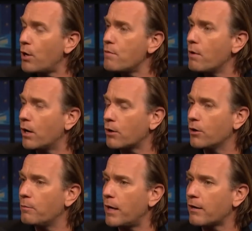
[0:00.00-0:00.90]
example,
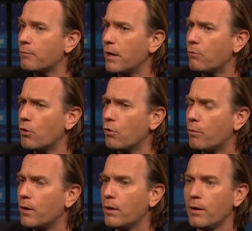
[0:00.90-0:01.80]
a young McGregor
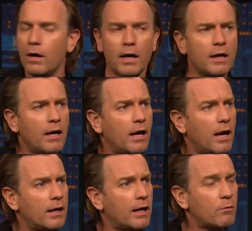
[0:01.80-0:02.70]
made it to the very
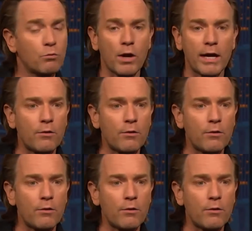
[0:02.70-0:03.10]
last round of